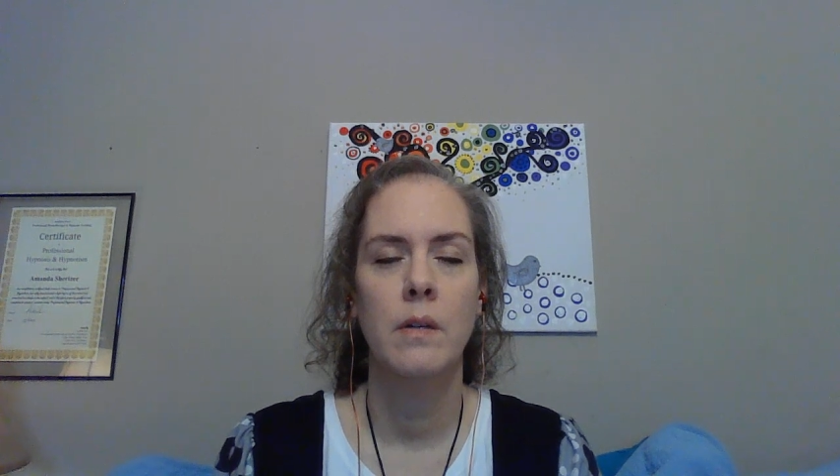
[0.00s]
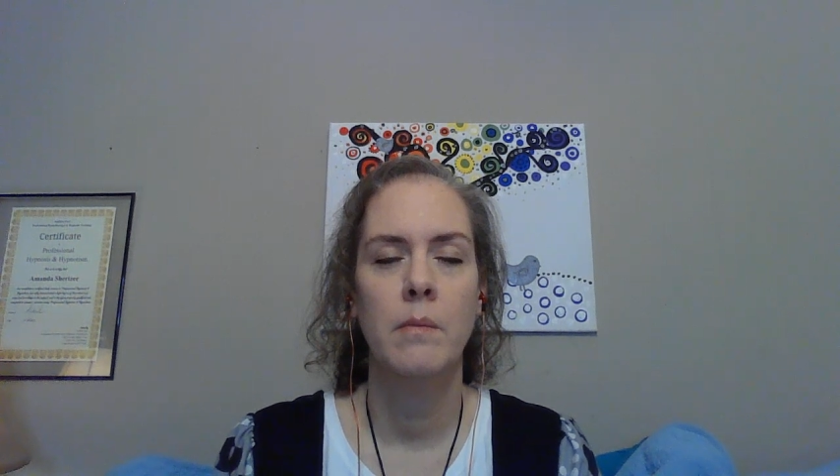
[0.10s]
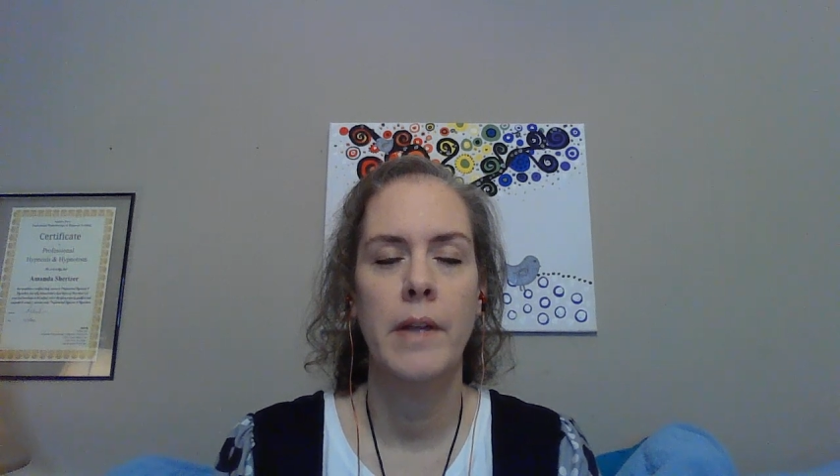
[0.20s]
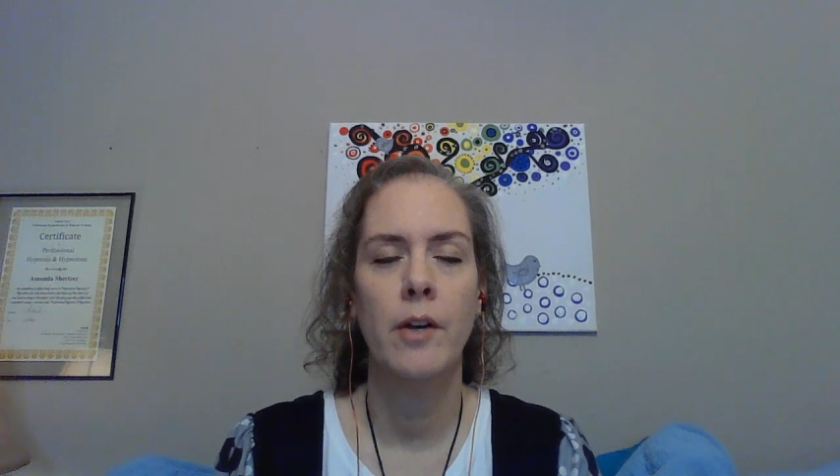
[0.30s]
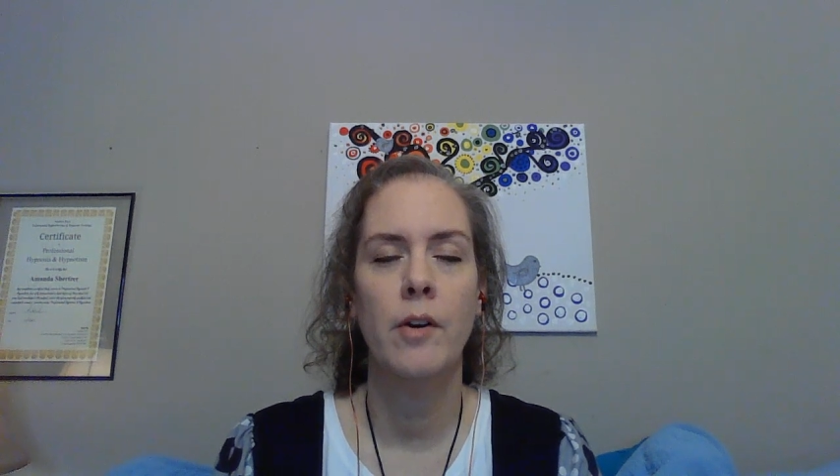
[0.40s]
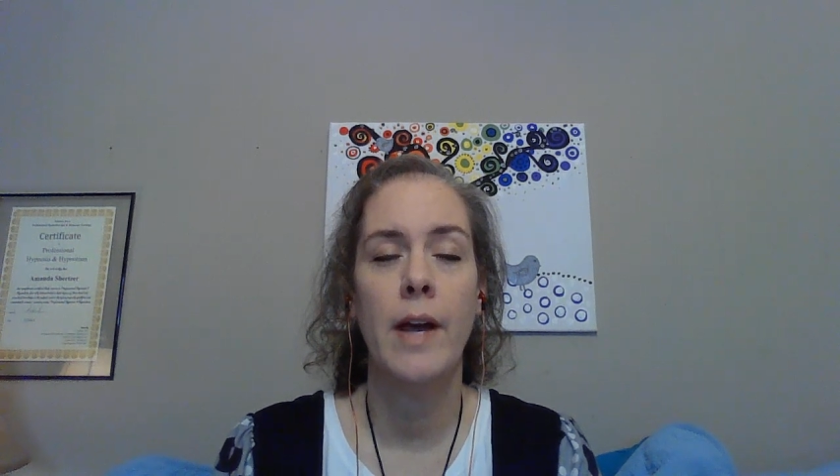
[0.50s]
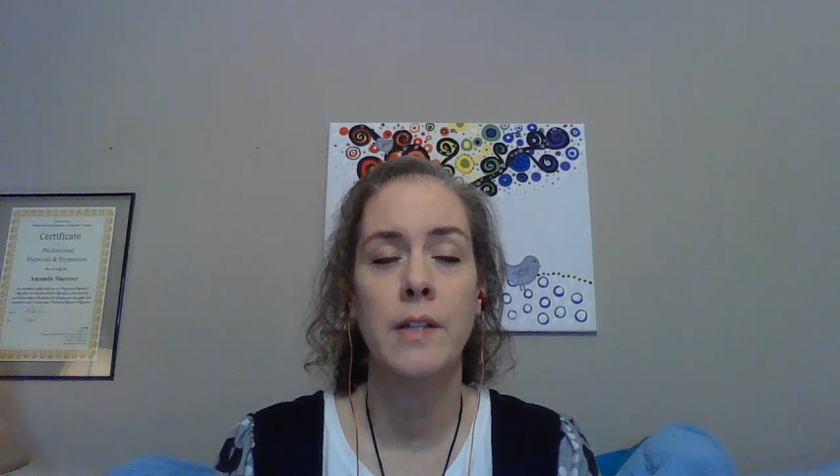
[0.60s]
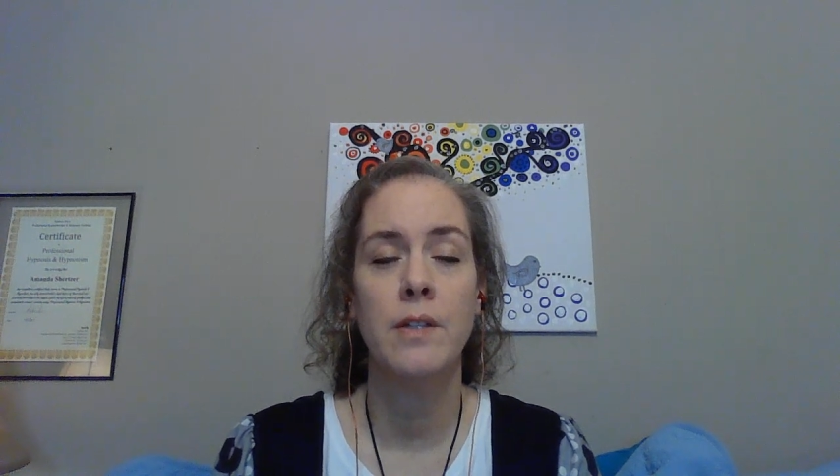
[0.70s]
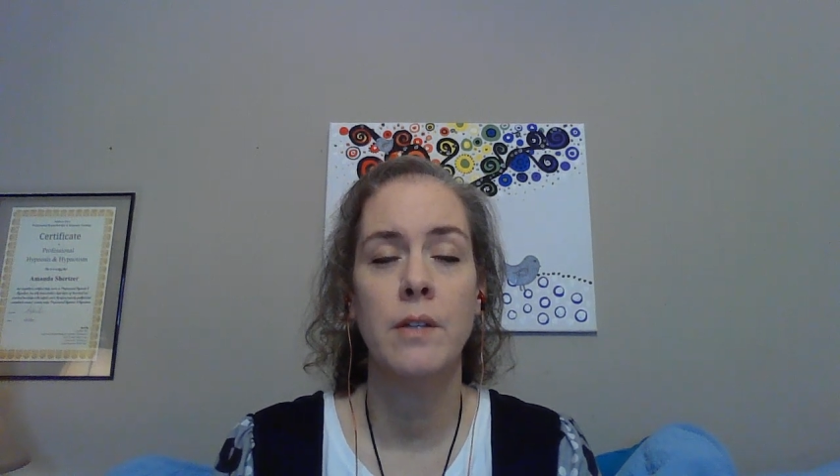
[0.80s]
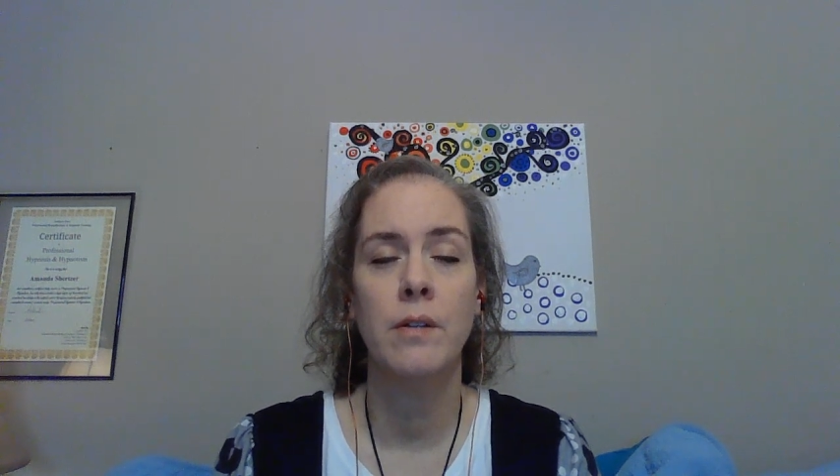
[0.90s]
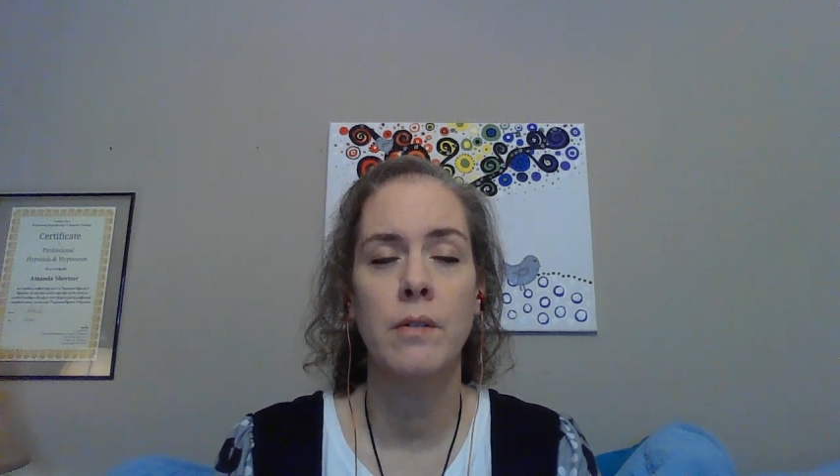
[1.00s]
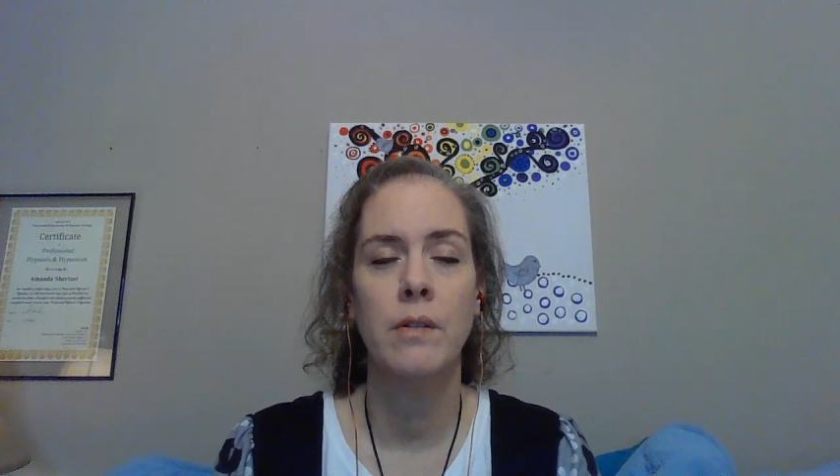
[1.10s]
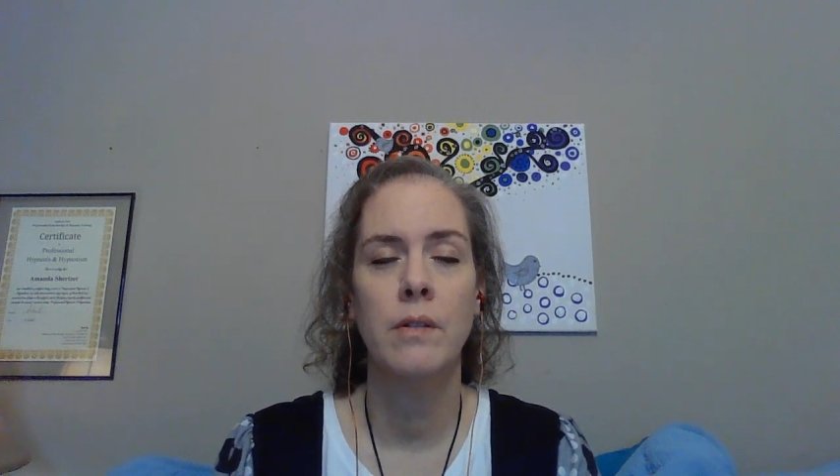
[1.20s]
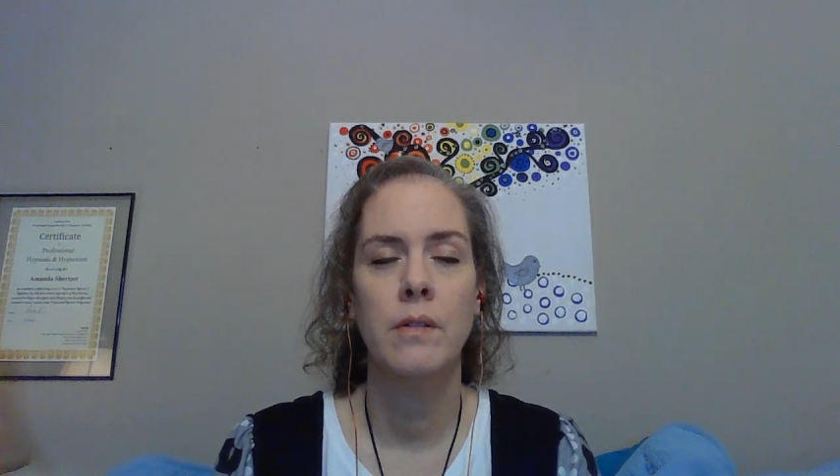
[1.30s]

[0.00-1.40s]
like gratitude